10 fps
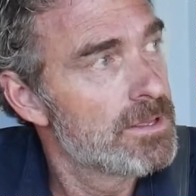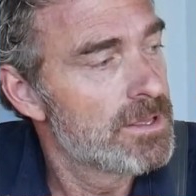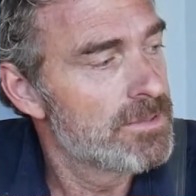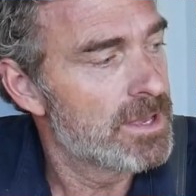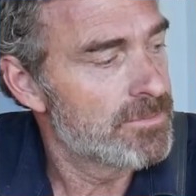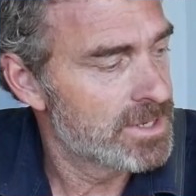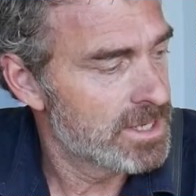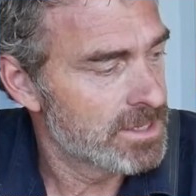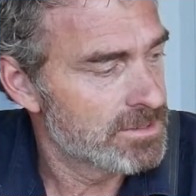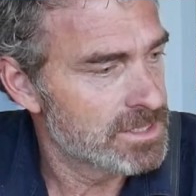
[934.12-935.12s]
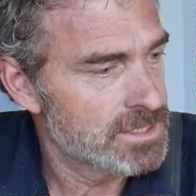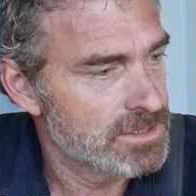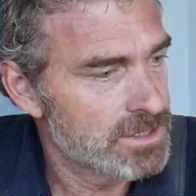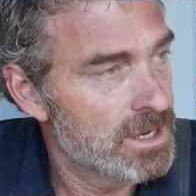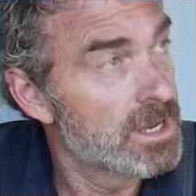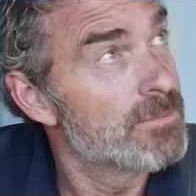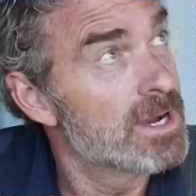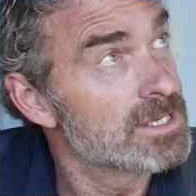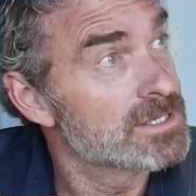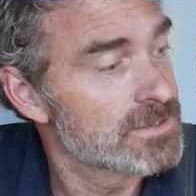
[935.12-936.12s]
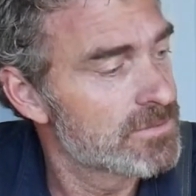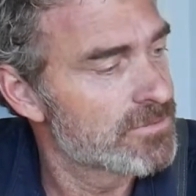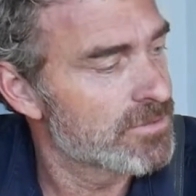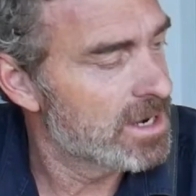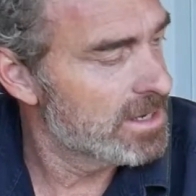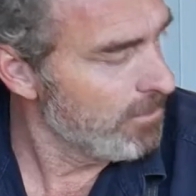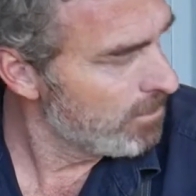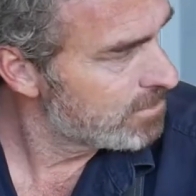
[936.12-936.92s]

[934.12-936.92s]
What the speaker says: That being this entire base frame.